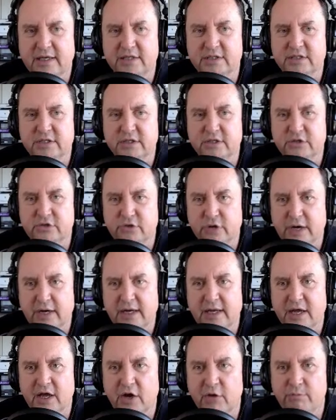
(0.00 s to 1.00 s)
is to try
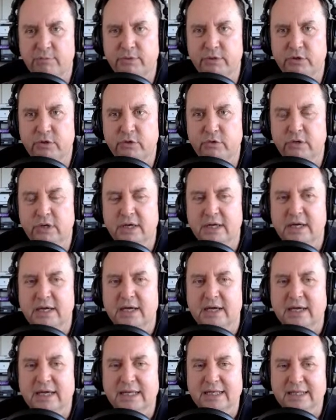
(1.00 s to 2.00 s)
to help you
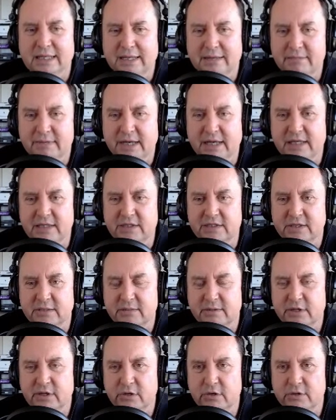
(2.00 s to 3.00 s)
eliminate
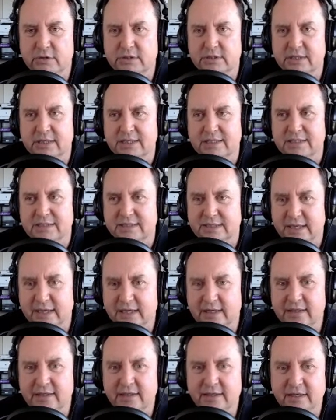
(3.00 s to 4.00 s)
some of those
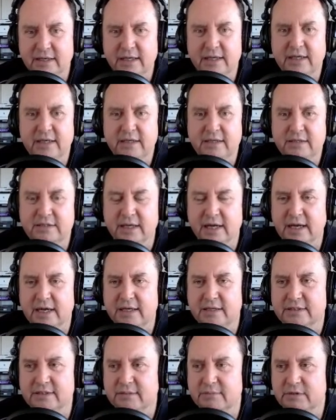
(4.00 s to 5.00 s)
skinned knees
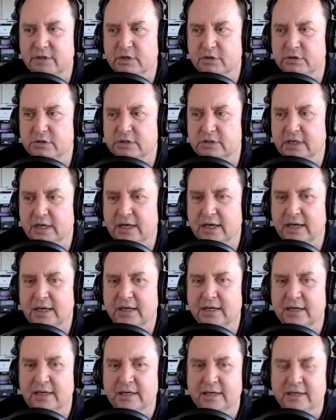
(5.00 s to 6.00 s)
and some of those,
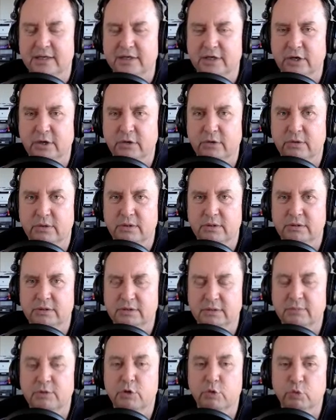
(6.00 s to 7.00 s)
uh, you know,
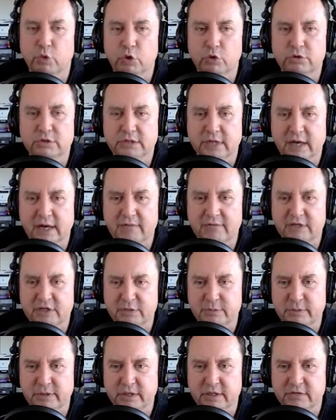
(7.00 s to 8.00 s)
some of the wounds that I've
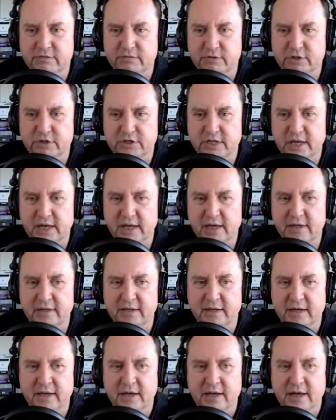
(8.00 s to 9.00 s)
experienced
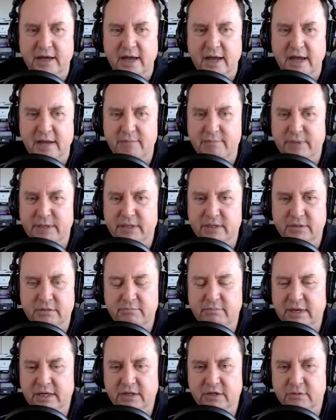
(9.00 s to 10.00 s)
firsthand. Uh, but
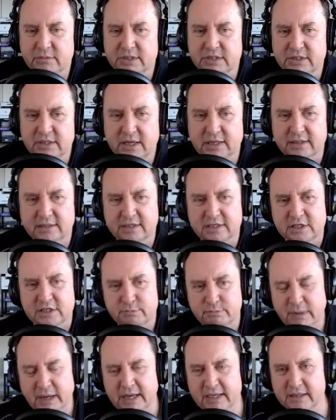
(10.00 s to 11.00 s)
make no mistake,
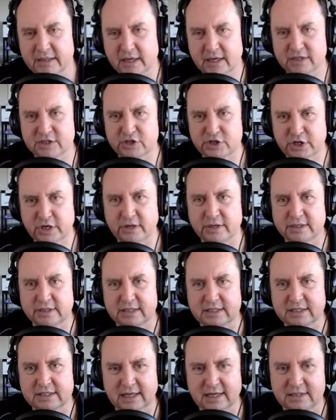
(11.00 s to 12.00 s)
despite us sharing
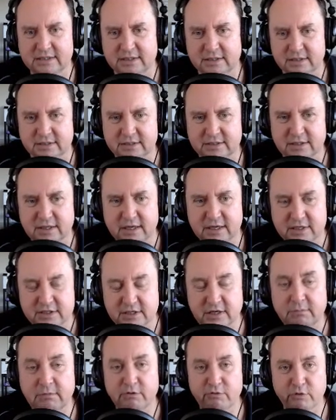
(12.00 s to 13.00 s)
these lessons,
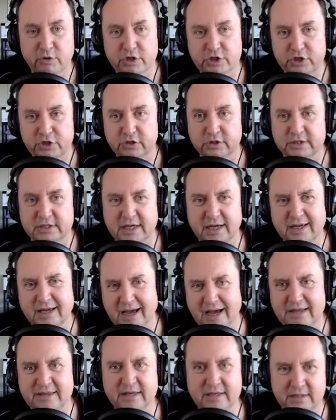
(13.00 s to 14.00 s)
some of which you'll say,
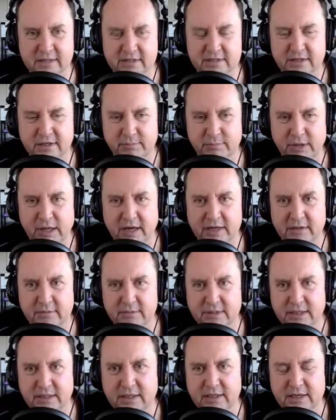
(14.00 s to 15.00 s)
ah, that doesn't apply to
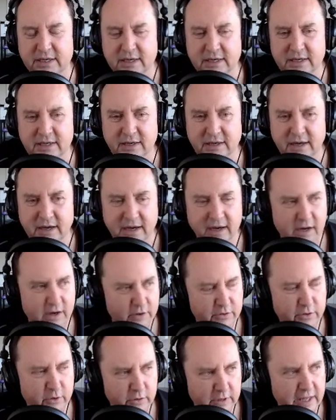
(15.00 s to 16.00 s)
me. Uh,
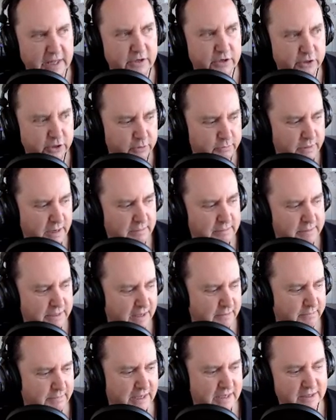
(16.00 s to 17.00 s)
although later you'll probably
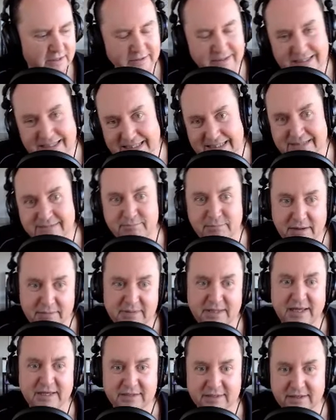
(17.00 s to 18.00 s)
come back and go, eh,
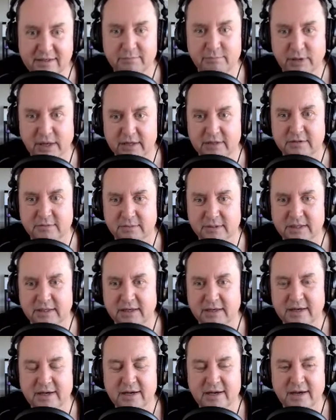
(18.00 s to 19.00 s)
maybe that did apply to me.
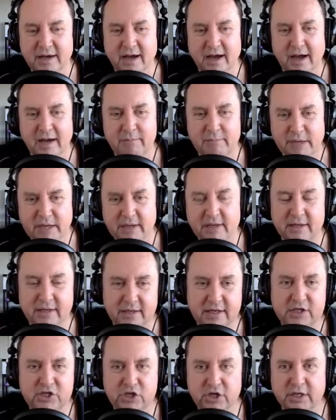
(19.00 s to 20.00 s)
Uh, but
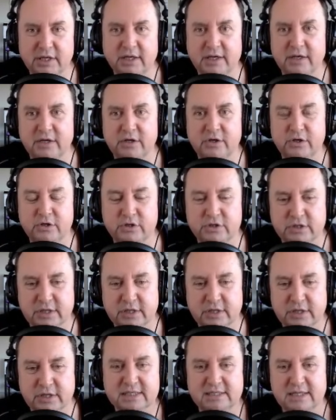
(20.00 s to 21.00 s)
initially,
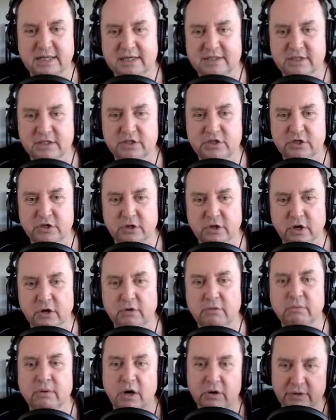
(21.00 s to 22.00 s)
some of these lessons you'll
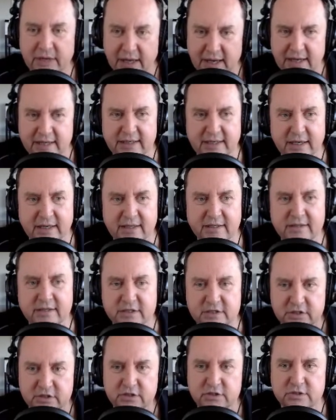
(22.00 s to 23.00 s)
go, okay, I get it.
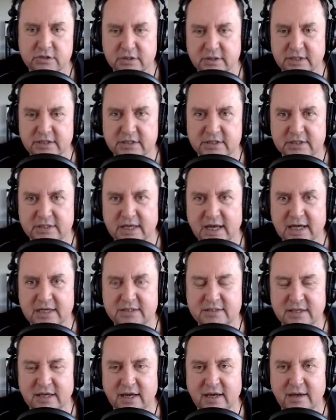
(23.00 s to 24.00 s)
This is this is
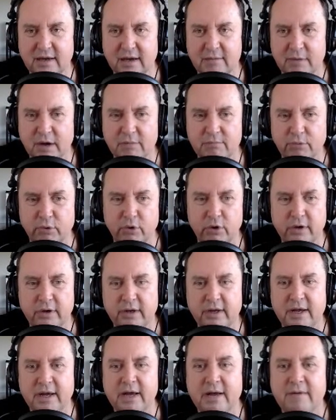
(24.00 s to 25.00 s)
nice. I, I'm on board.